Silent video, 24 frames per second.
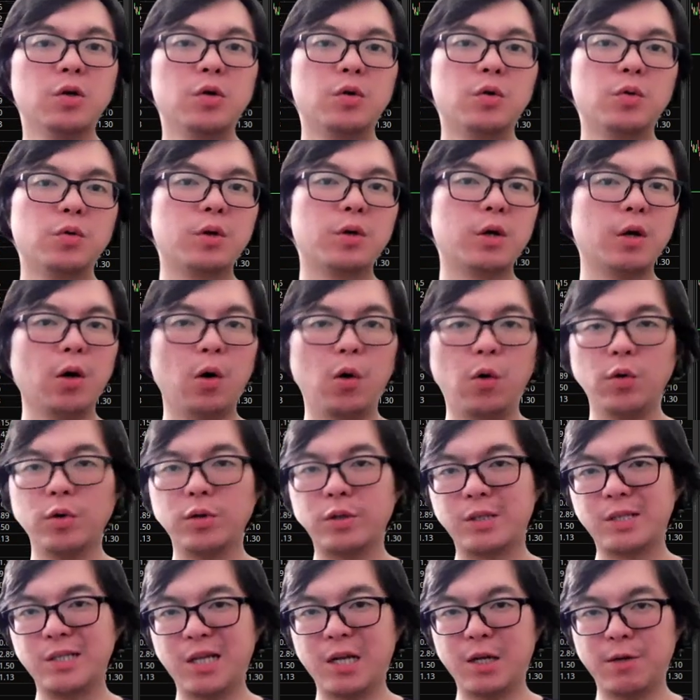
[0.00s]
you can always
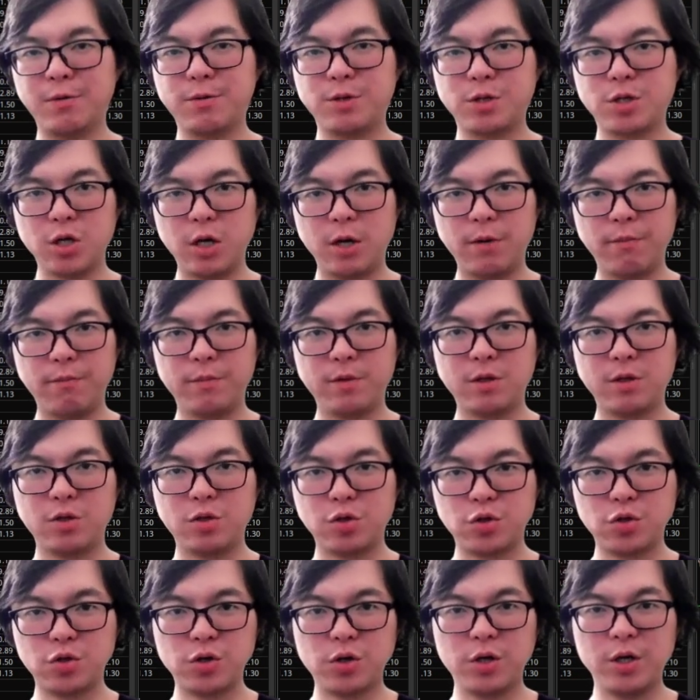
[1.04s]
snapshot the
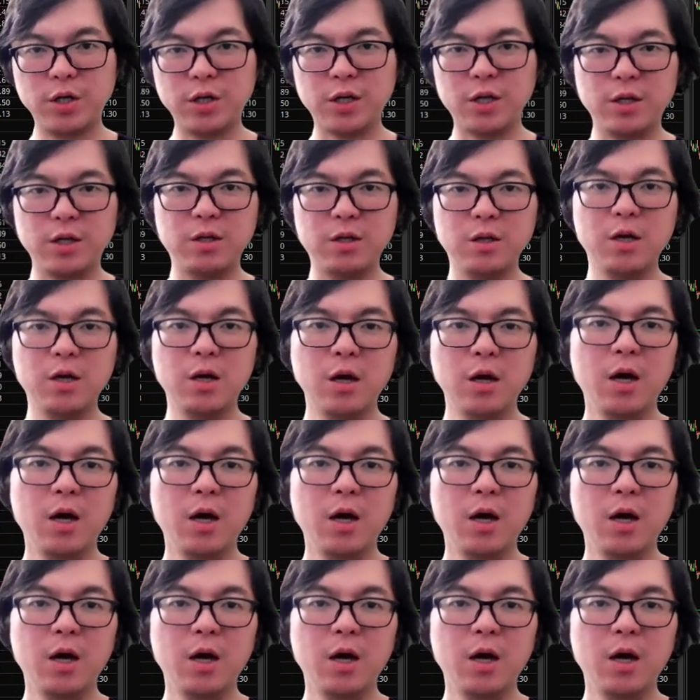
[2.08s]
trading